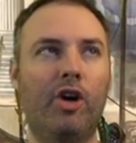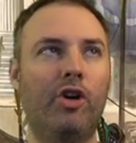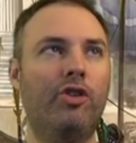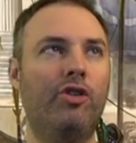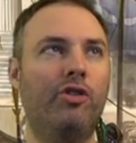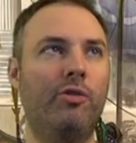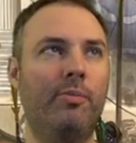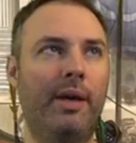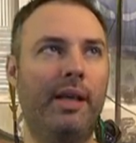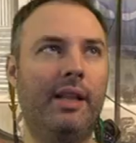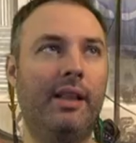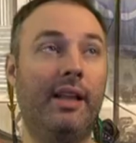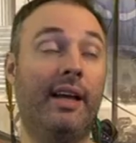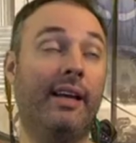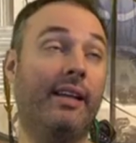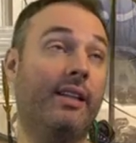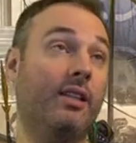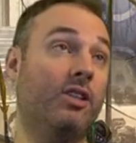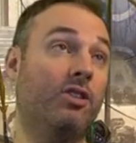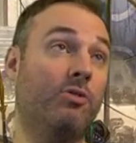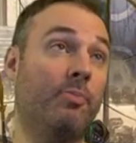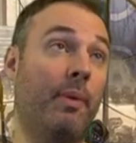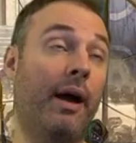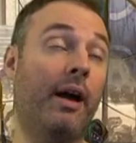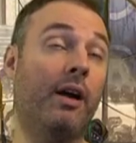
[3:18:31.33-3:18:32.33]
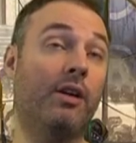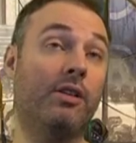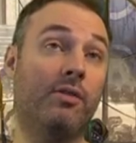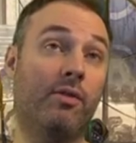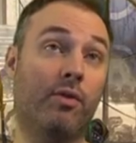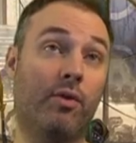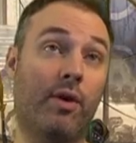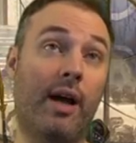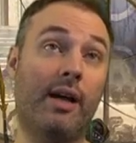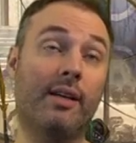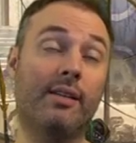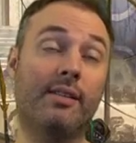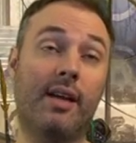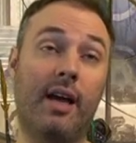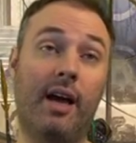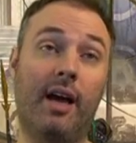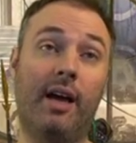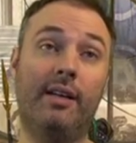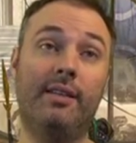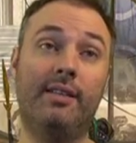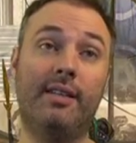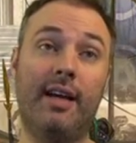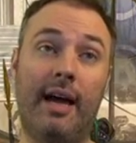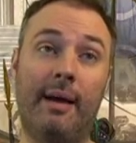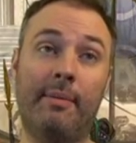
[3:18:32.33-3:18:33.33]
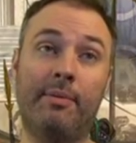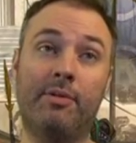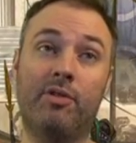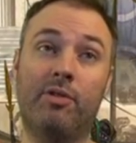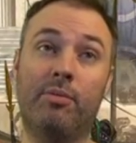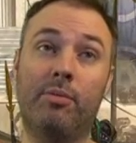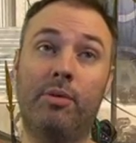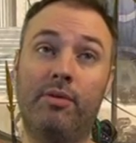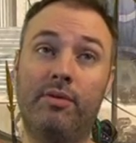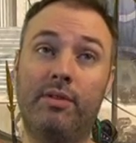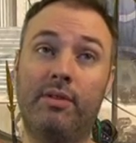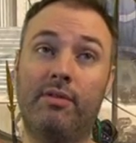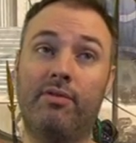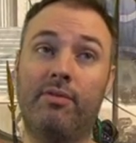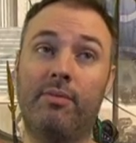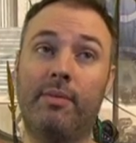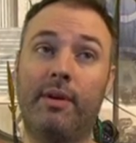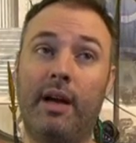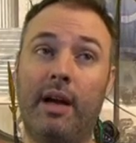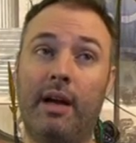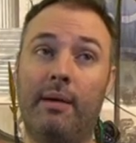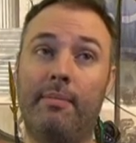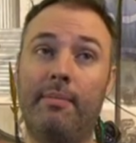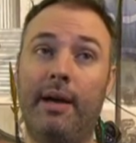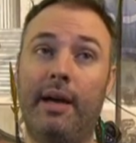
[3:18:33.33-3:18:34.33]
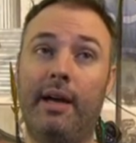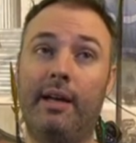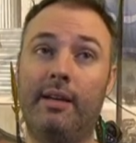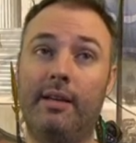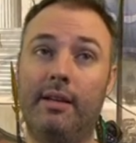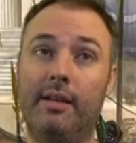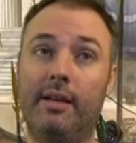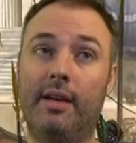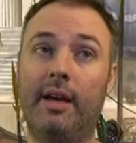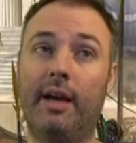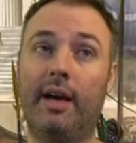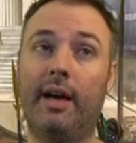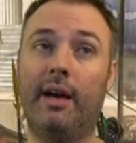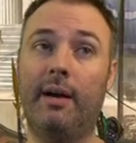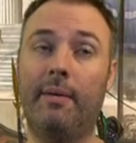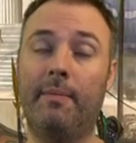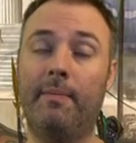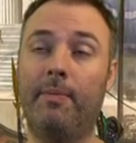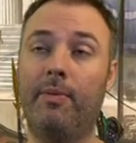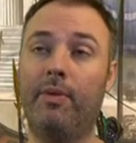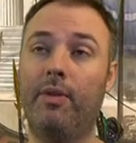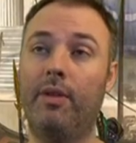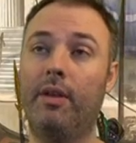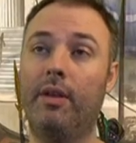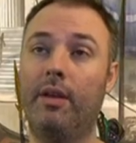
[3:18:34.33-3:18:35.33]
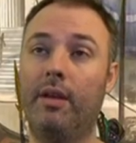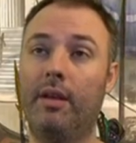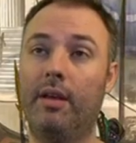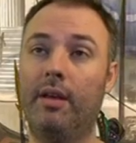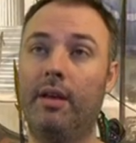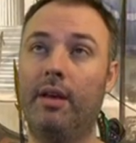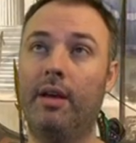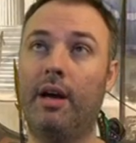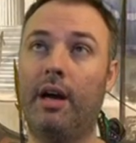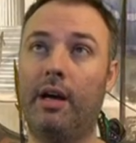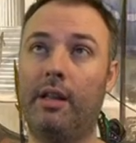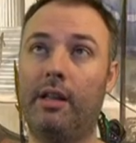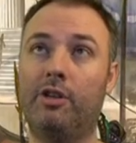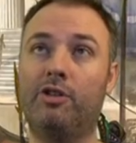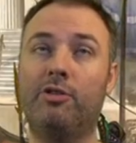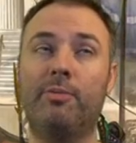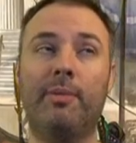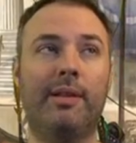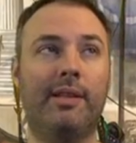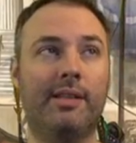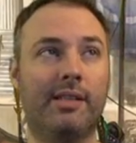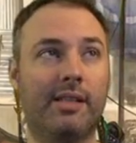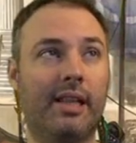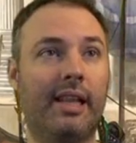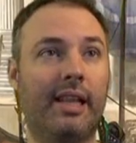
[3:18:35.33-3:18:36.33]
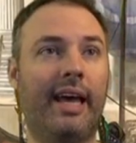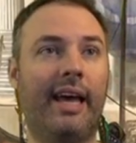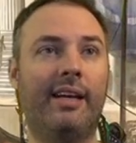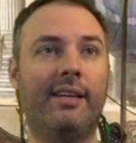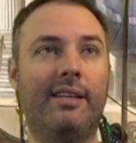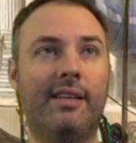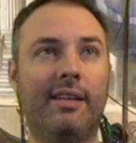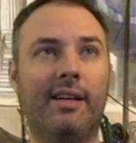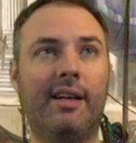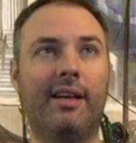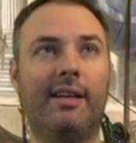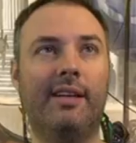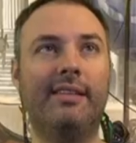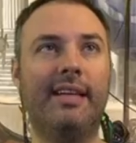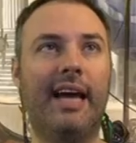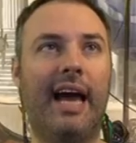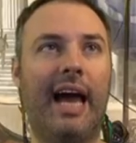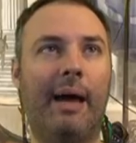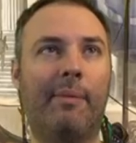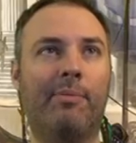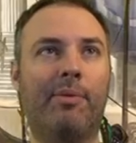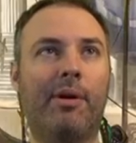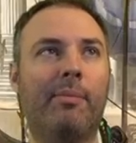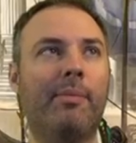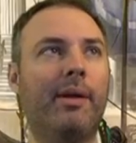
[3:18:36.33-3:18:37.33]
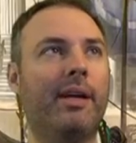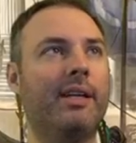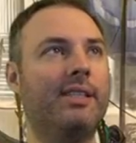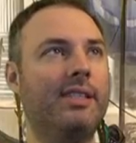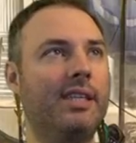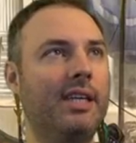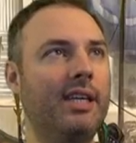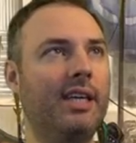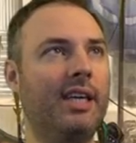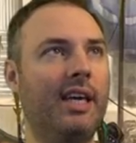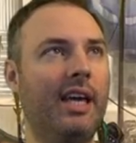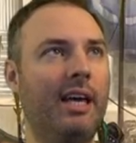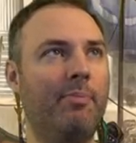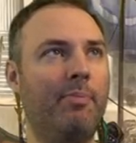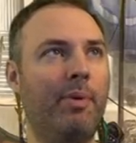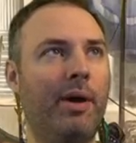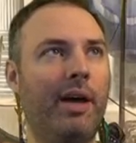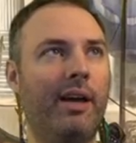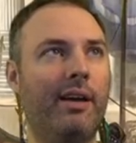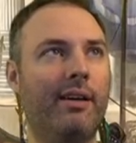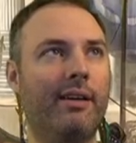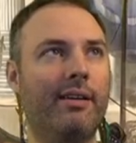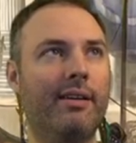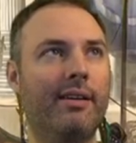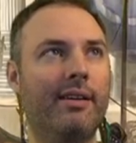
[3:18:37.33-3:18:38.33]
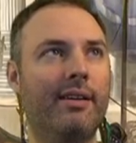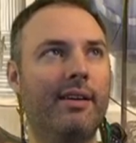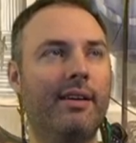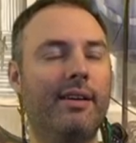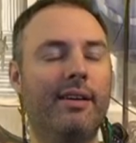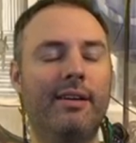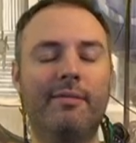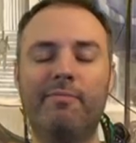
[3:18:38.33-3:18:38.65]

Oh, you mean like Spires of Orozca untaps and removes it from combat? Yeah. I thought you meant this land didn't untap. I'm like, T-Keeping...